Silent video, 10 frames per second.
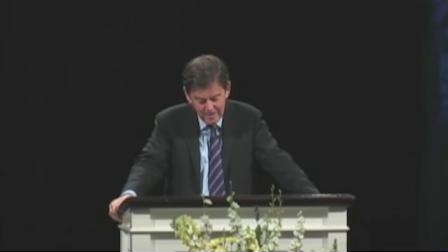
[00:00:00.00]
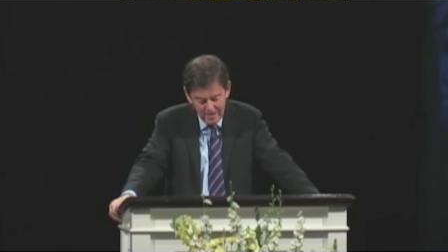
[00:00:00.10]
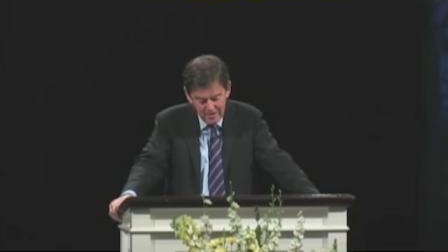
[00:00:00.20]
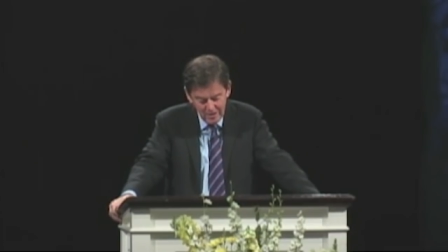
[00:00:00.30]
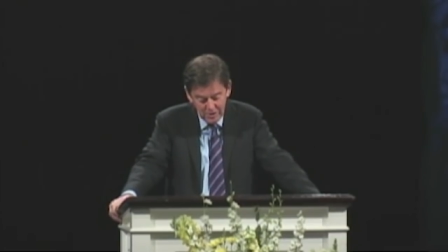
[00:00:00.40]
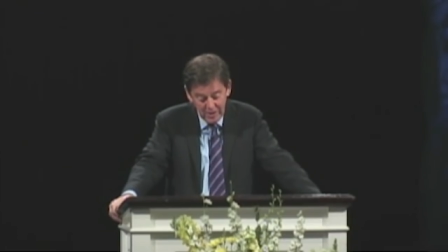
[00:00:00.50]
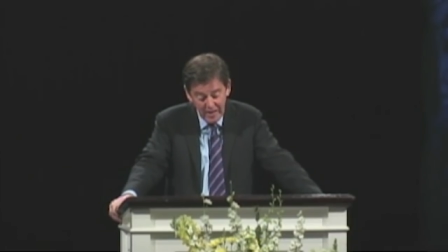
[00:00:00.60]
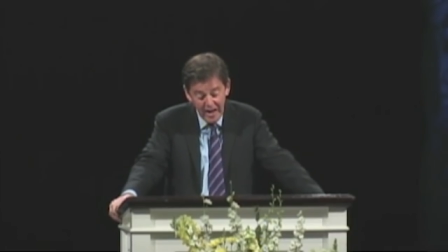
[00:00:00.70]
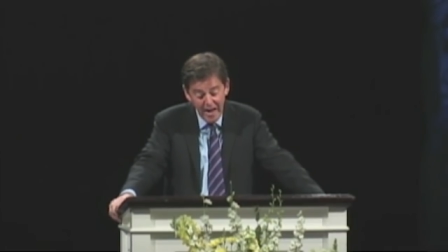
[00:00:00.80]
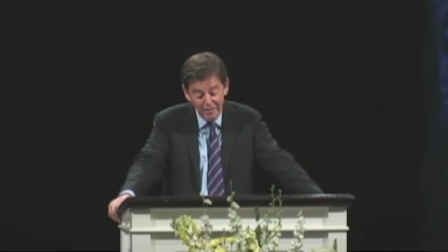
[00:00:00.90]
He's not
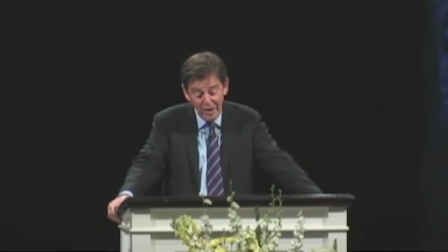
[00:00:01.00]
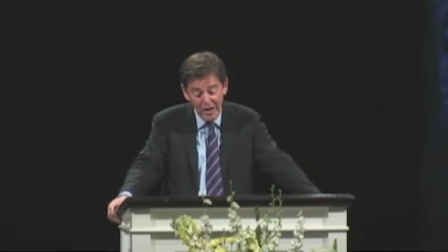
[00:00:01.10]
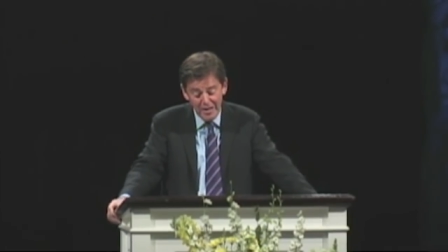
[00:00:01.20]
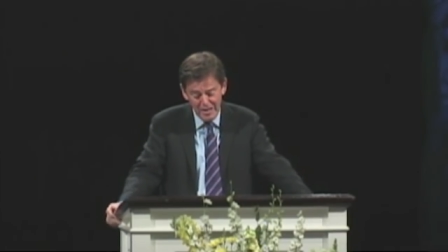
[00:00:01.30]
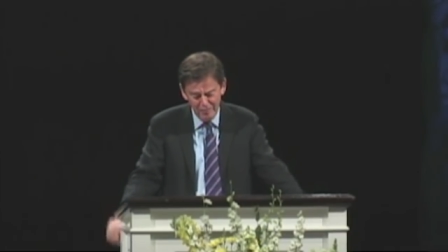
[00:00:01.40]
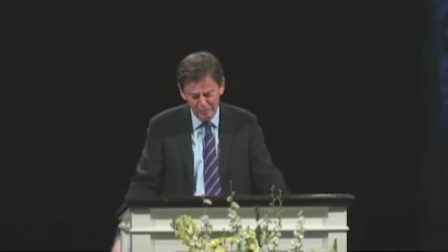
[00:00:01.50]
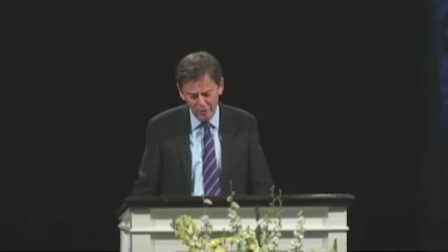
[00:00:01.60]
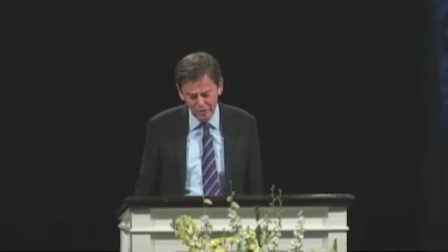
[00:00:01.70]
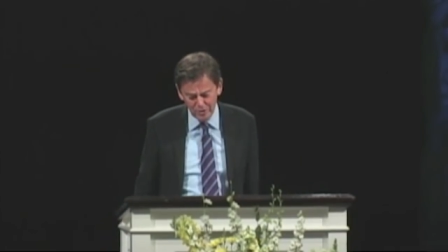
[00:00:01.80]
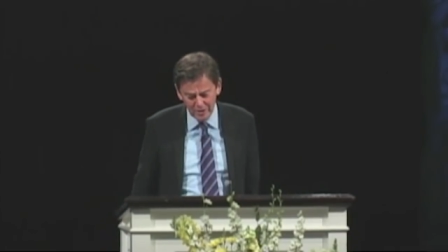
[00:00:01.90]
saying, I have an idea
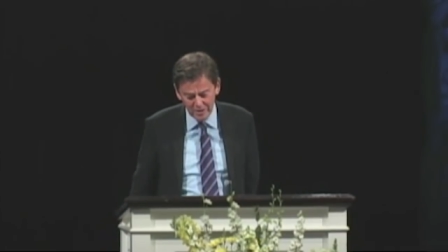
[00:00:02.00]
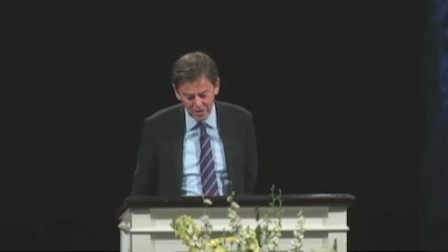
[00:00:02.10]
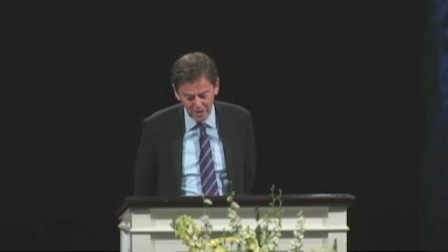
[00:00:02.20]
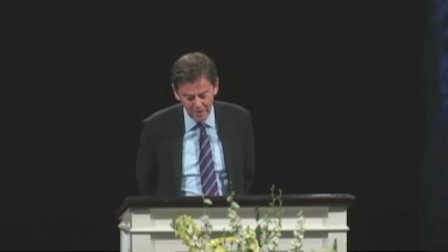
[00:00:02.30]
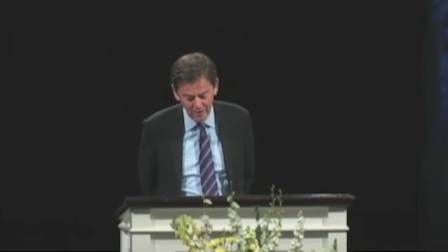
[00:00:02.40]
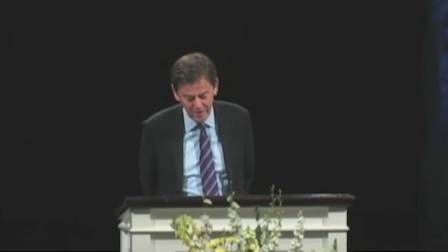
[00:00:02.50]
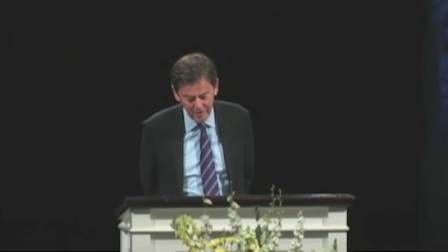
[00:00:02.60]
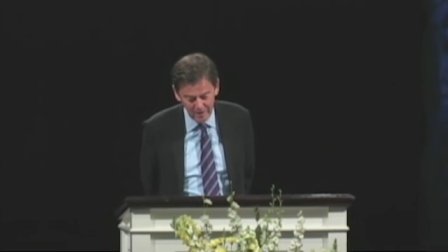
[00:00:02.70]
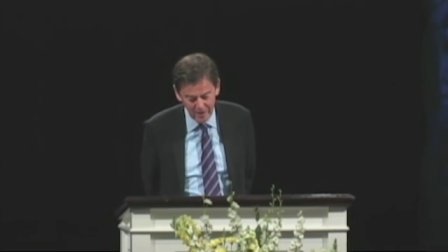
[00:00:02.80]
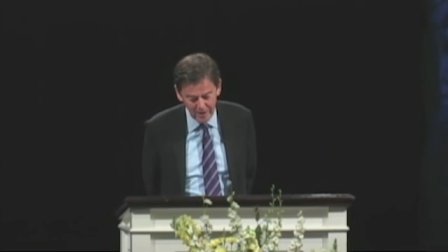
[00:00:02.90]
for you to consider.
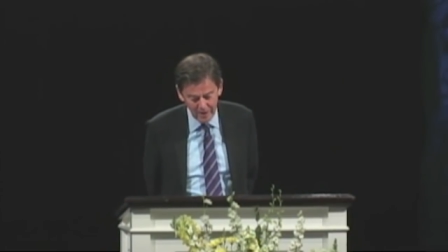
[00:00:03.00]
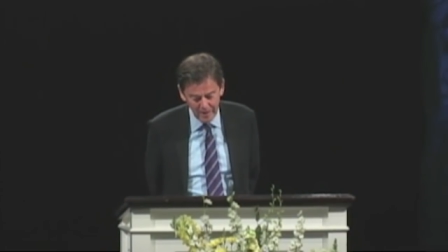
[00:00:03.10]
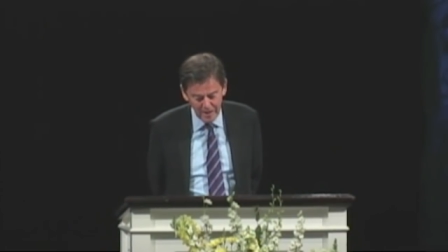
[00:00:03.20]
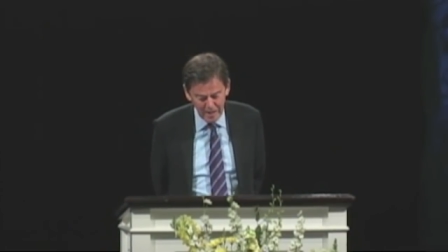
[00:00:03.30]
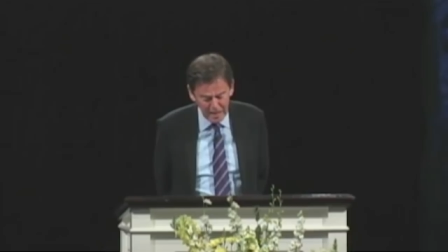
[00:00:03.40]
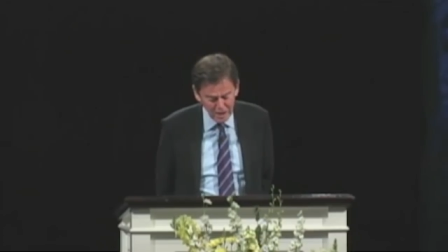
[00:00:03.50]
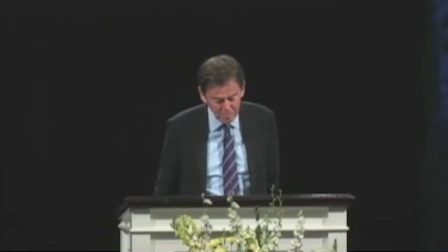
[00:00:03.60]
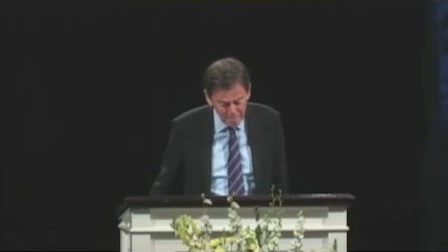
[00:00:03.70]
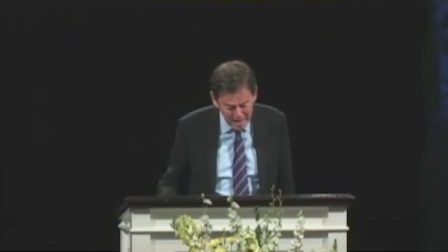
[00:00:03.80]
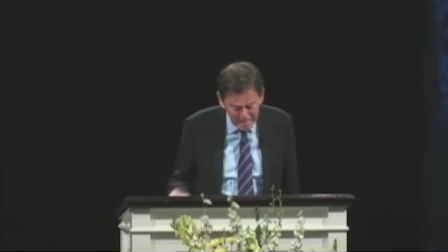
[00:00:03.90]
He
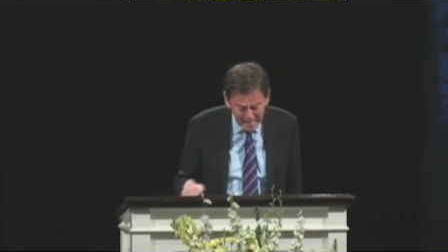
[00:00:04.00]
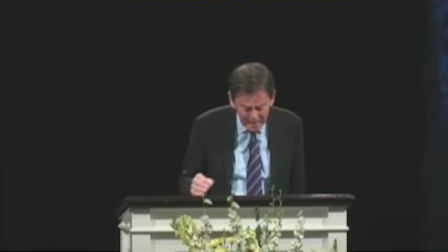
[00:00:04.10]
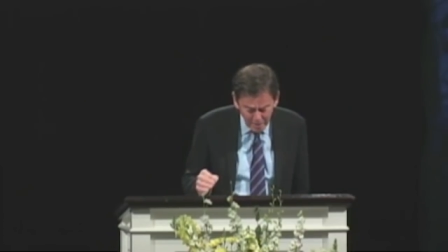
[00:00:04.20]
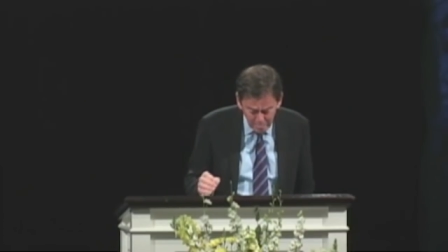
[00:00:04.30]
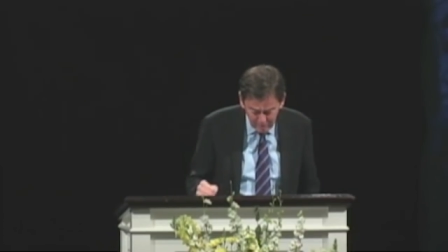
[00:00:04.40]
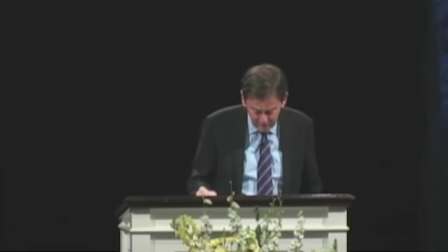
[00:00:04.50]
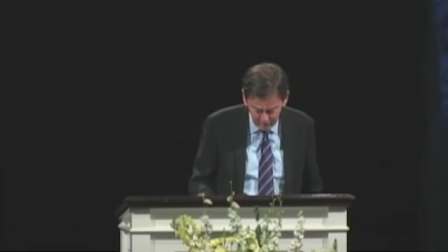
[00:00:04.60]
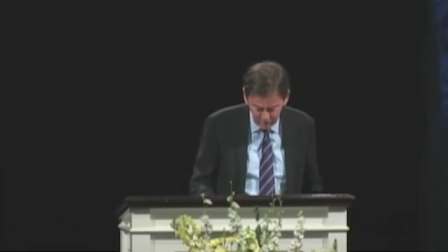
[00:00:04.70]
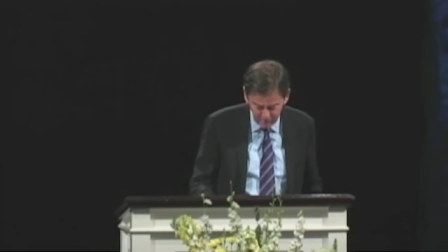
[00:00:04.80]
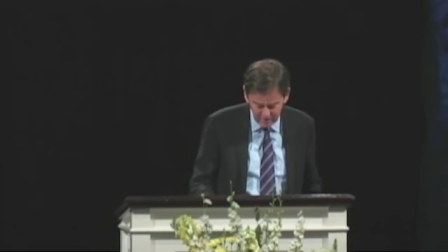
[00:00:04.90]
is making an
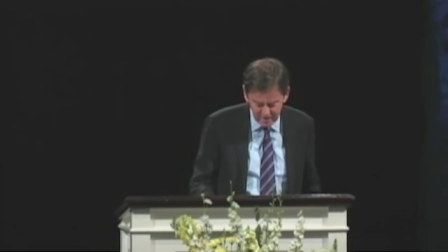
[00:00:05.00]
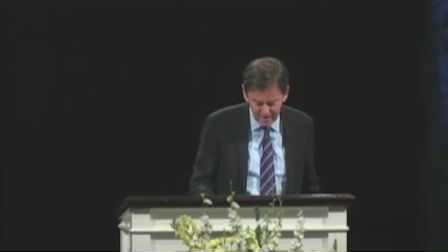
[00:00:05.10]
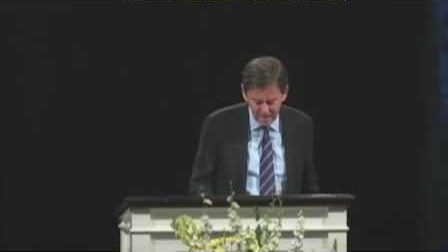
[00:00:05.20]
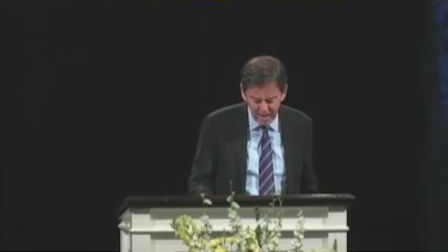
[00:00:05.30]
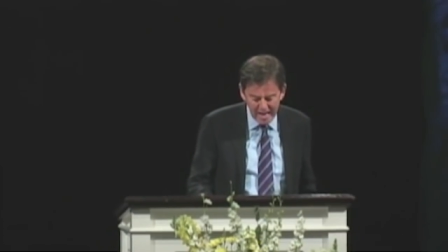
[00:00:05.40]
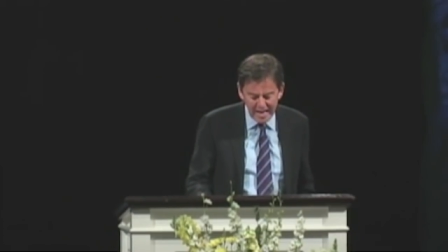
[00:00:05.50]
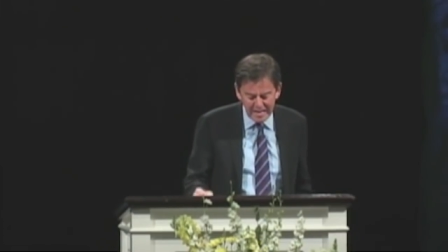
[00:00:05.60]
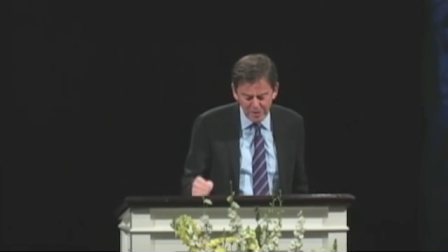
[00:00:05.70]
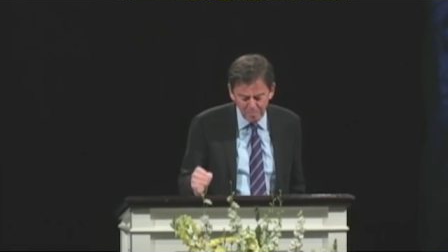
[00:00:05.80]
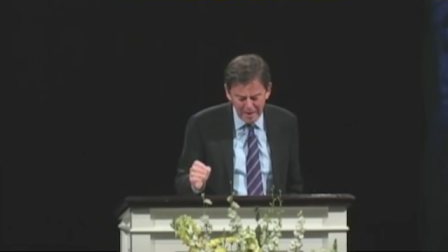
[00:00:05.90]
appeal, and
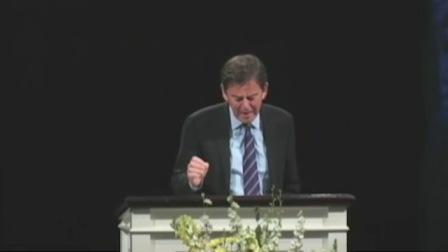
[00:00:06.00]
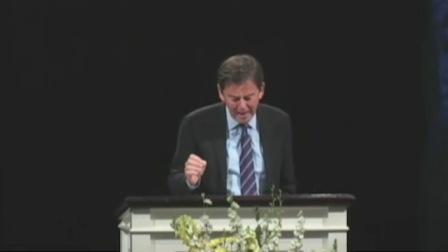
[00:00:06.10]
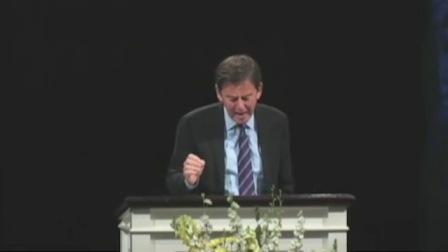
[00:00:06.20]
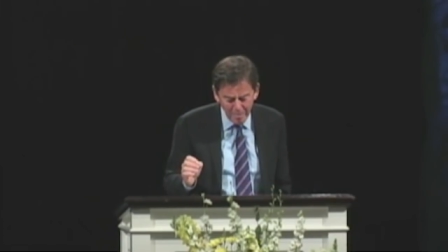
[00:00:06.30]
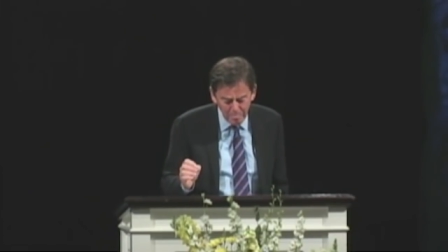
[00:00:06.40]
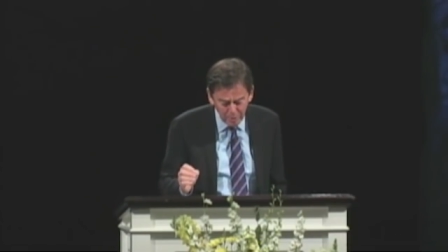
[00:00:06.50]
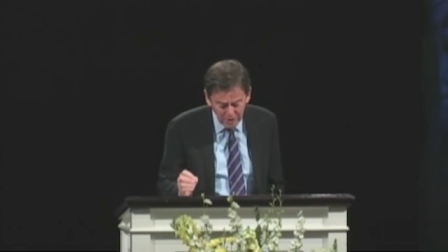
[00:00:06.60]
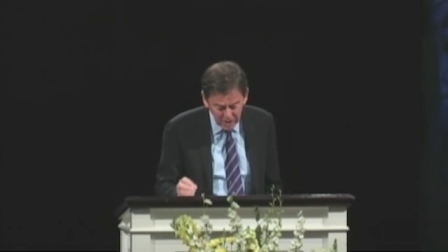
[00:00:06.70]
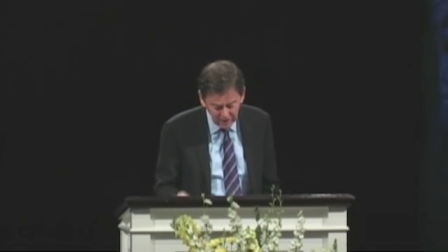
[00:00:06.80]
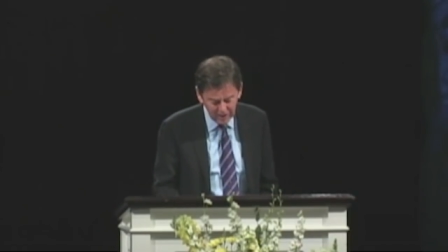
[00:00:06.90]
he's making a
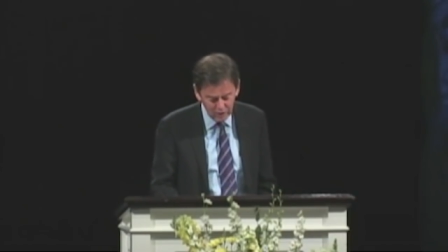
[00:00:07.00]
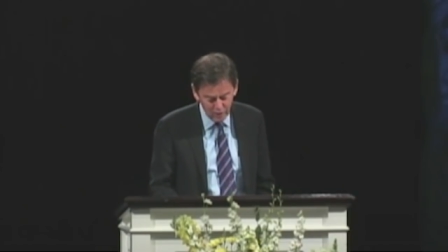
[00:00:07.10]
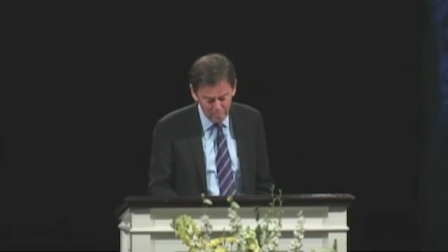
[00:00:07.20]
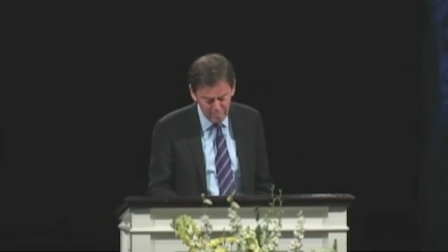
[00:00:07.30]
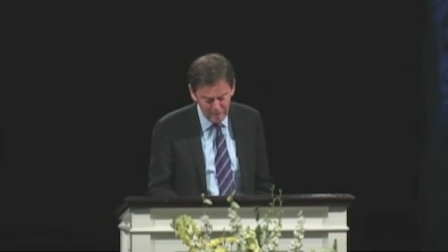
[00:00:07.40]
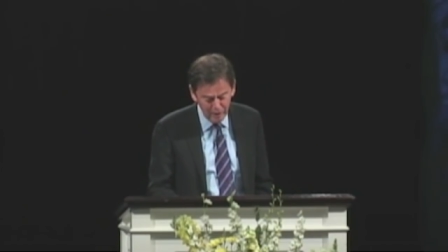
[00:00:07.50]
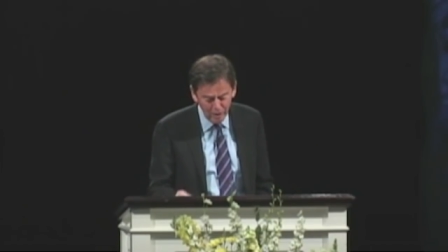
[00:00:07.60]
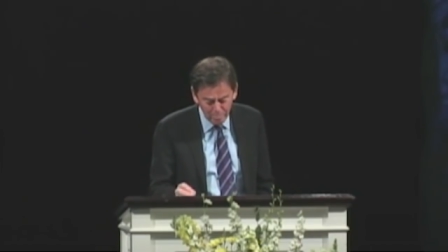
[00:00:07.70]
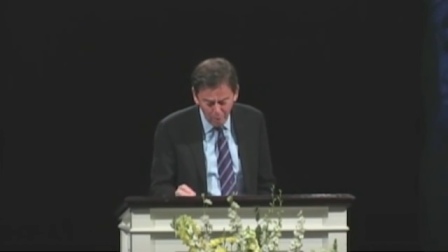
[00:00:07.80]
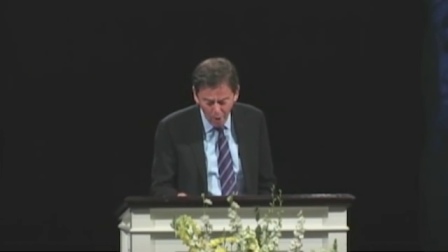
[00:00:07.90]
particular appeal,
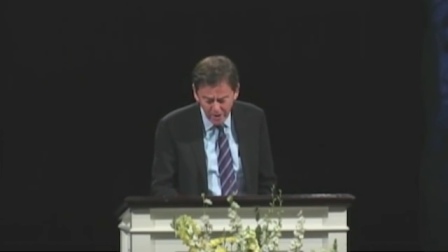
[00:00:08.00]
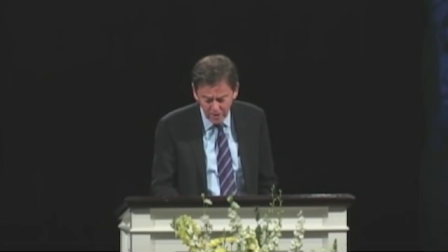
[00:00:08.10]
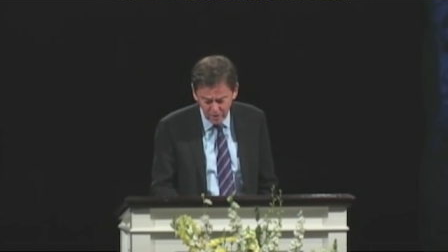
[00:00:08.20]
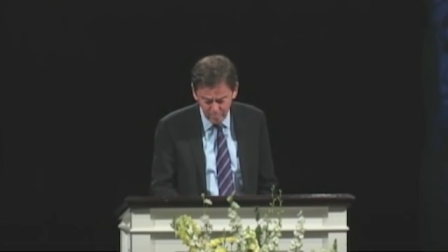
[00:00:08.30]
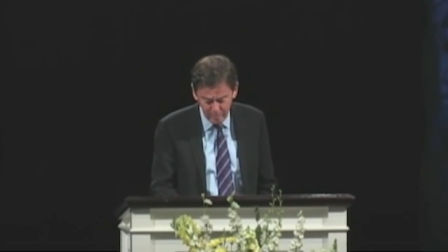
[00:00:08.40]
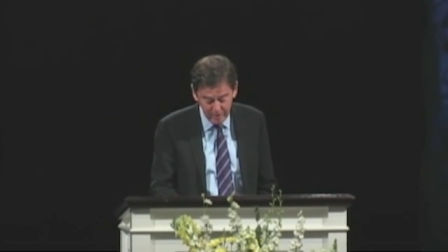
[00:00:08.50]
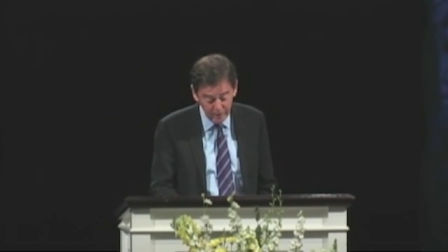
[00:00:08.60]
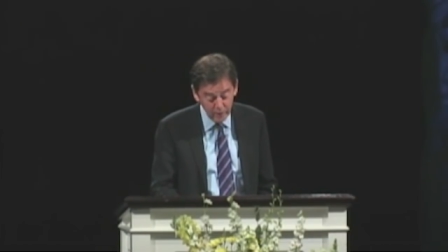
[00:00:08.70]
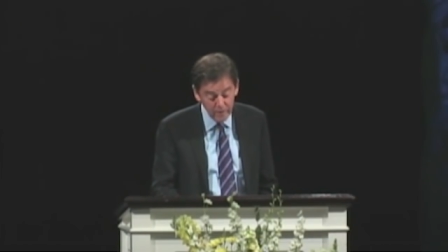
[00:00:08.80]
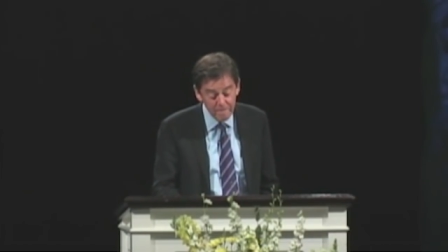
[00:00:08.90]
a pointed
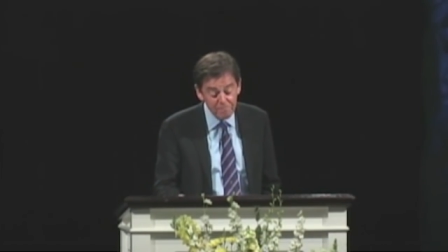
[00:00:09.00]
appeal